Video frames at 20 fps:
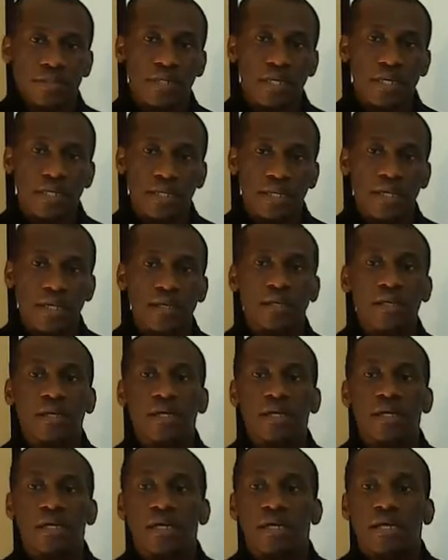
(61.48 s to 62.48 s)
channel,
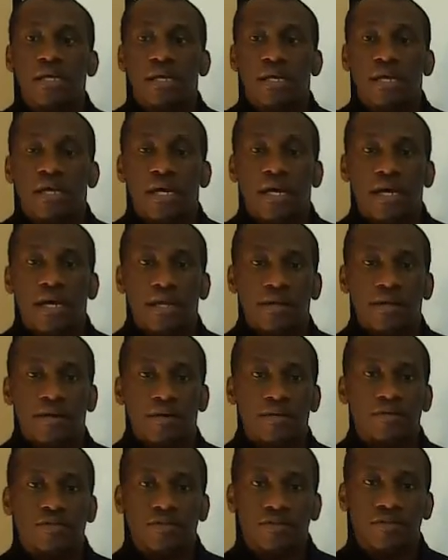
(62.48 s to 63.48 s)
I
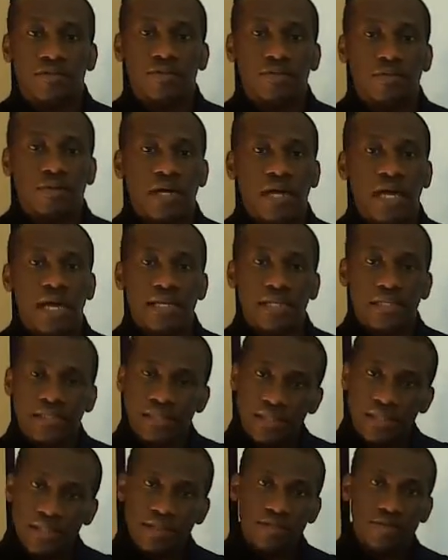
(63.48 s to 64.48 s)
also
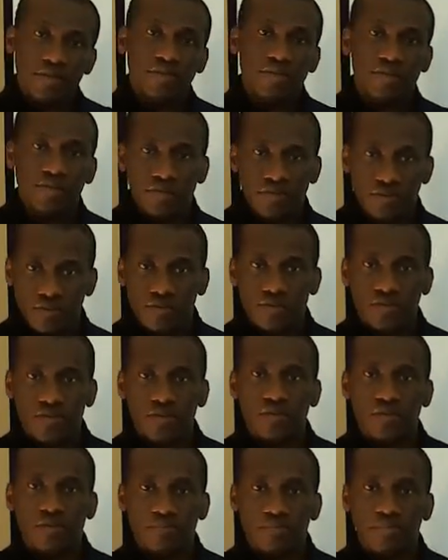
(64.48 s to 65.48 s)
ask you to do
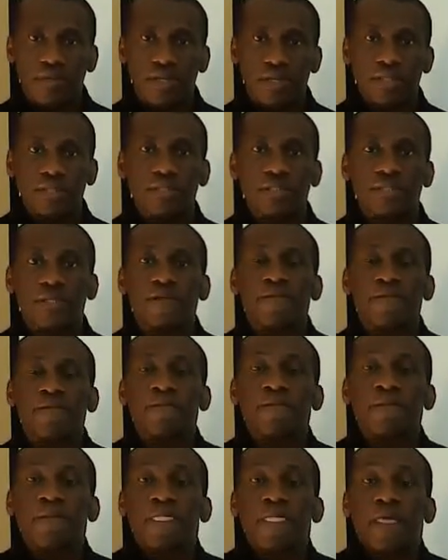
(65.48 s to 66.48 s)
so, please.
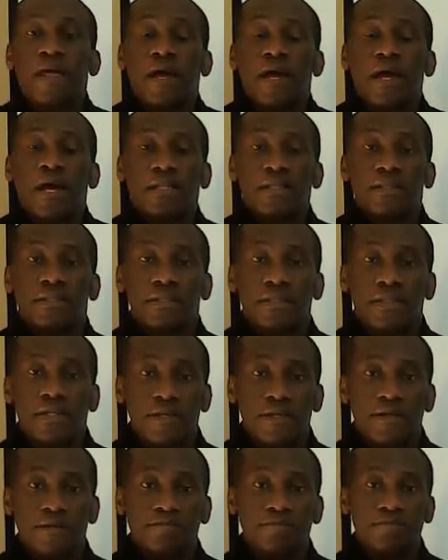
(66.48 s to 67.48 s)
And
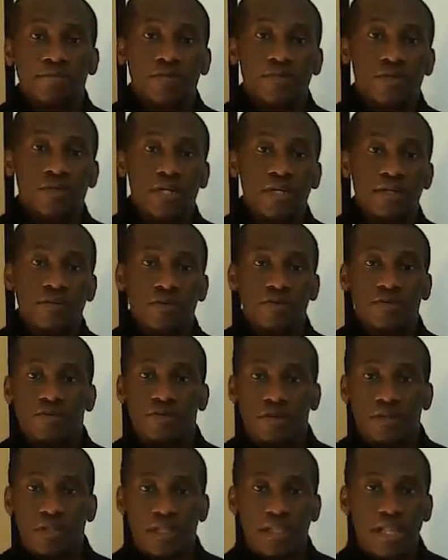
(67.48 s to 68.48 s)
you can
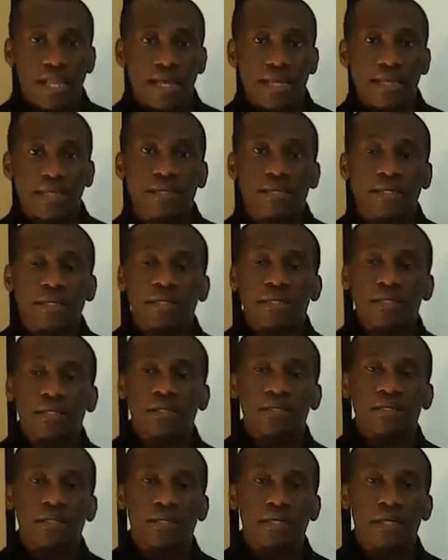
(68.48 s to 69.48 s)
also like
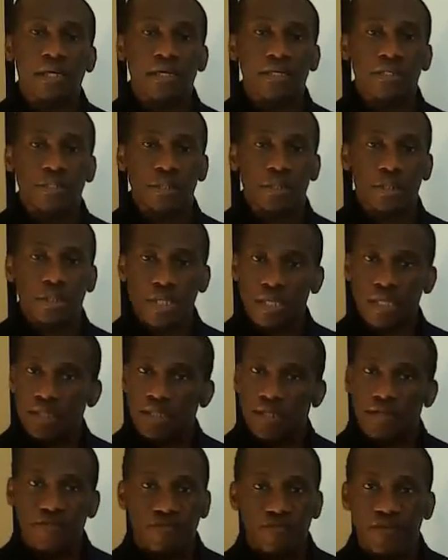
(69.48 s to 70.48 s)
and share
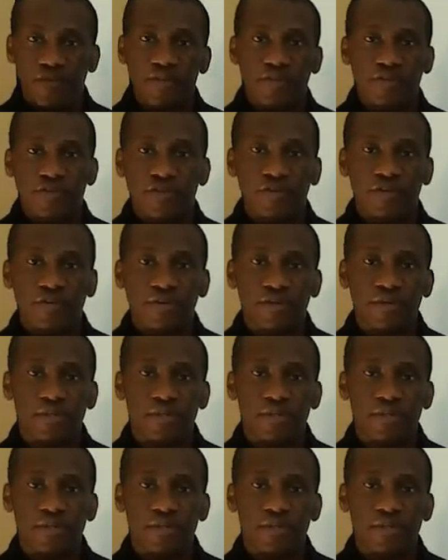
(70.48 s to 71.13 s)
the video.